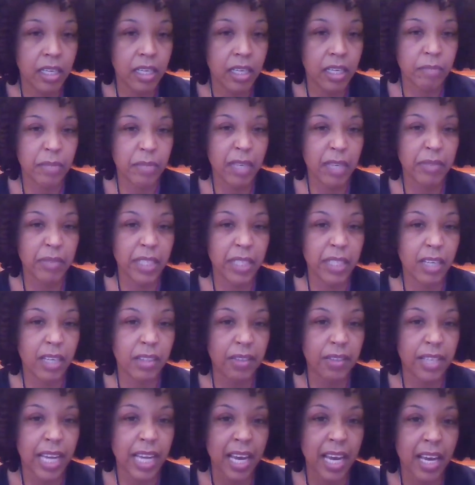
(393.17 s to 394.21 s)
every
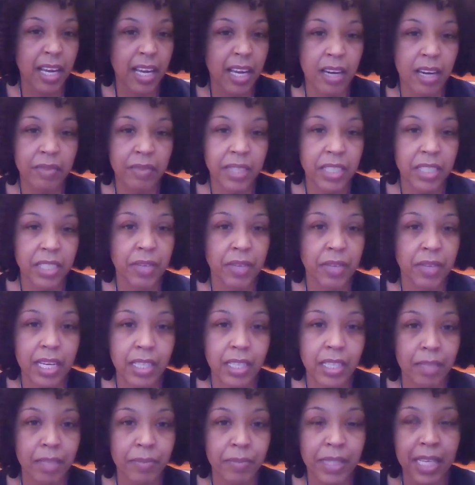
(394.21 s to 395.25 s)
other day, every 2
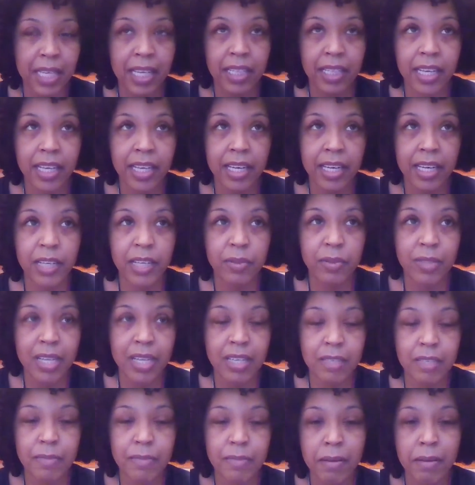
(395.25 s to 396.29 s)
days, something like that. It equals
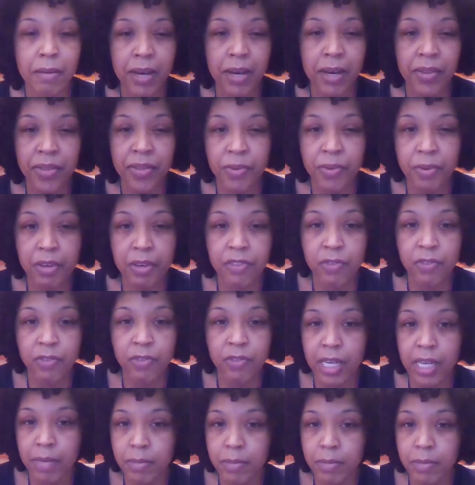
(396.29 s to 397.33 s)
out to maybe about 3 to
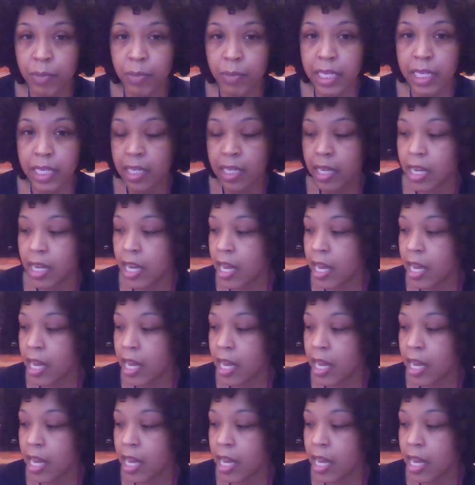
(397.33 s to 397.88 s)
4 times a week.